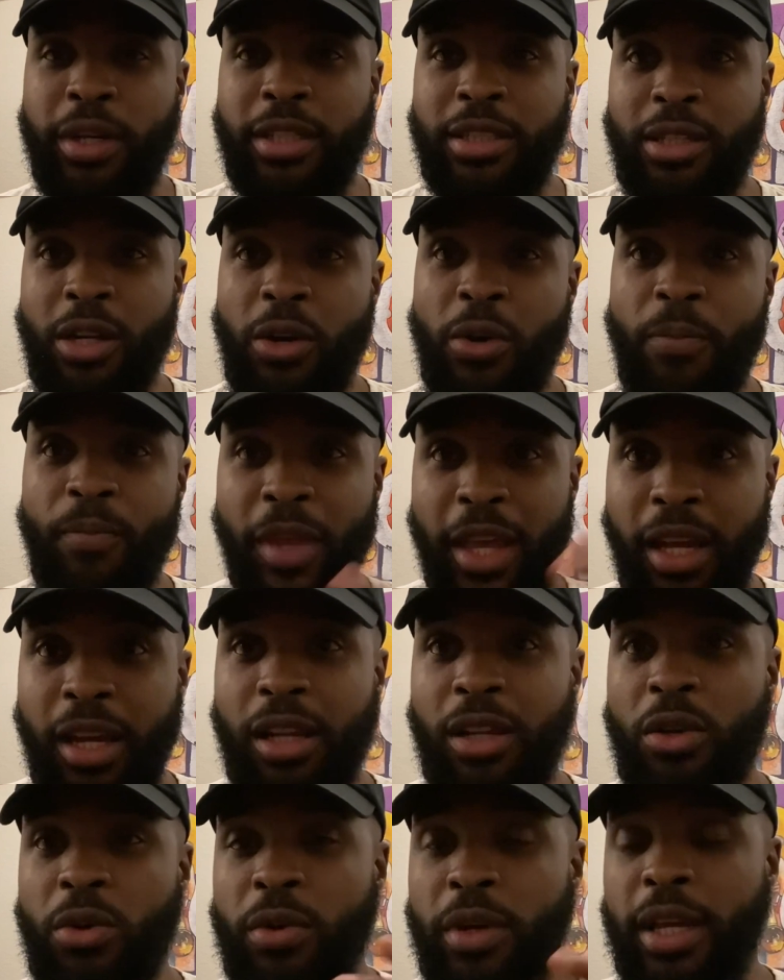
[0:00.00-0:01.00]
So
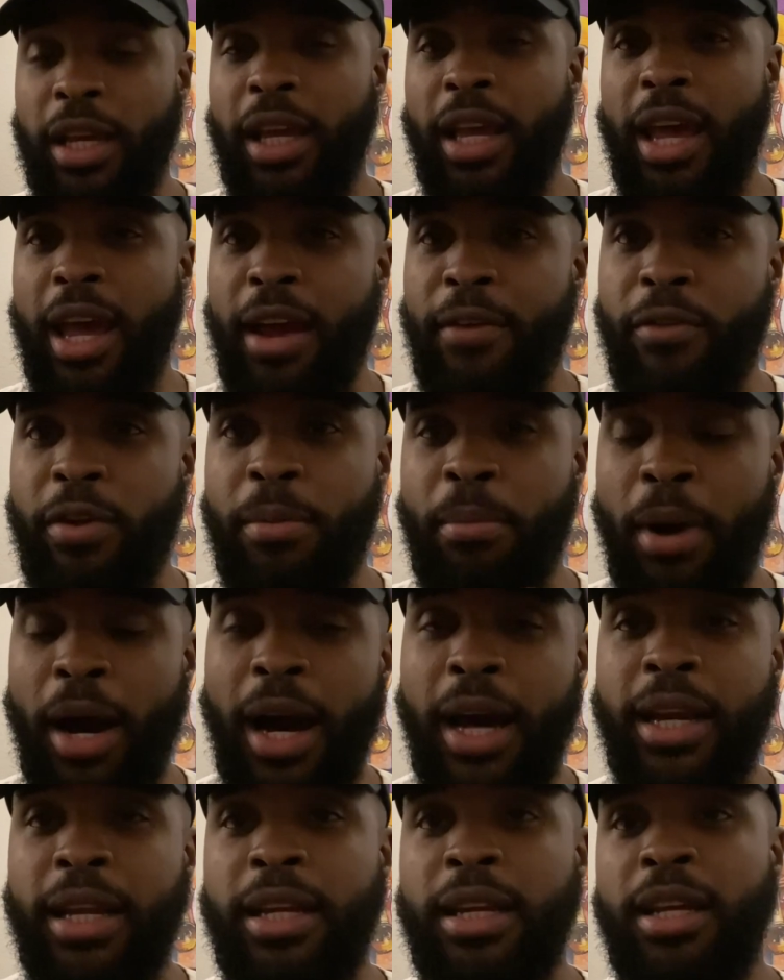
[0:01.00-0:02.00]
including
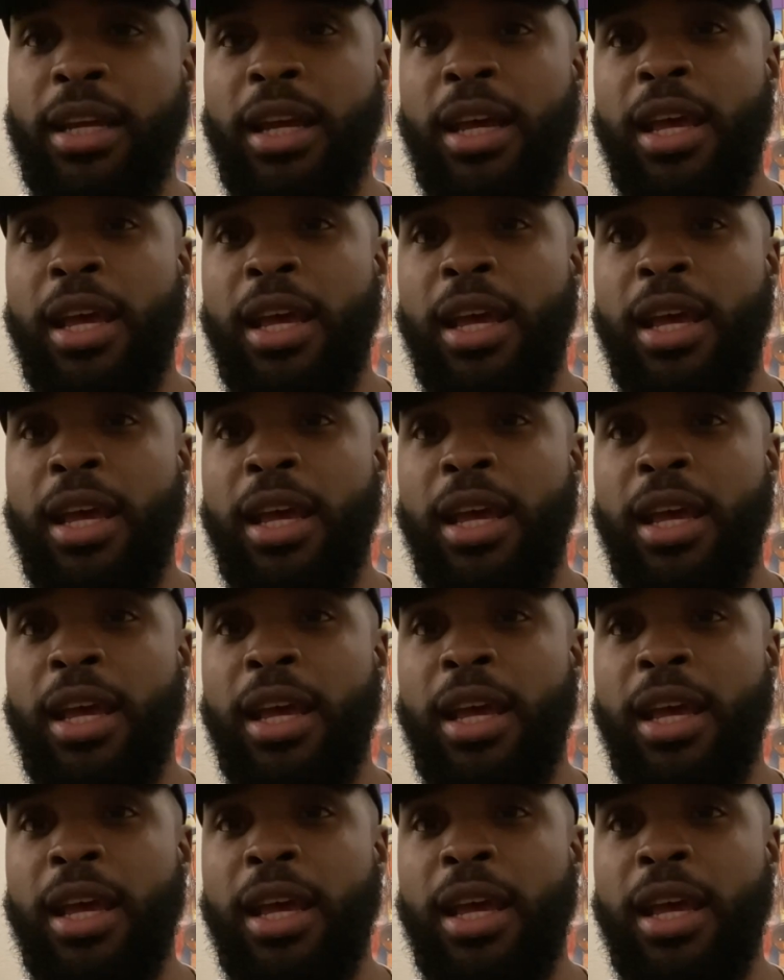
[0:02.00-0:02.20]
everybody,